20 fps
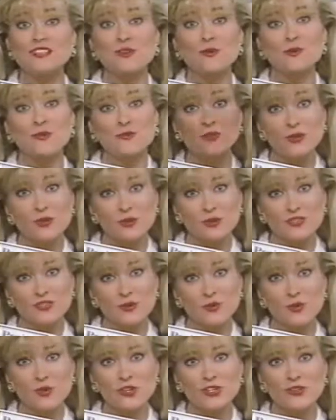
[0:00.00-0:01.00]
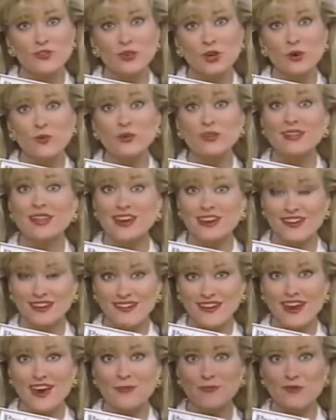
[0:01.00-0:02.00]
so if you or someone you know would like a
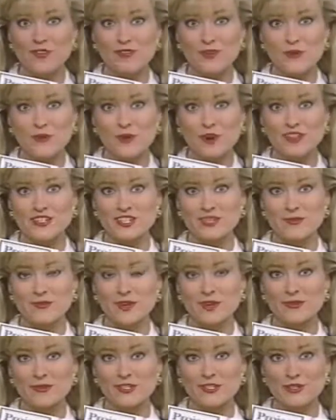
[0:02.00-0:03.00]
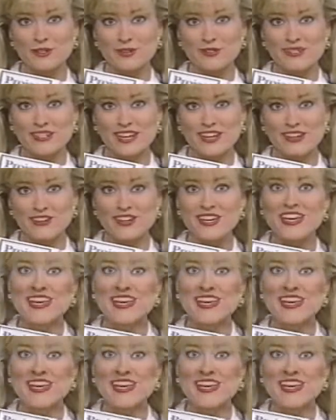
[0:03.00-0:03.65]
copy of the Project Baby Newsletter,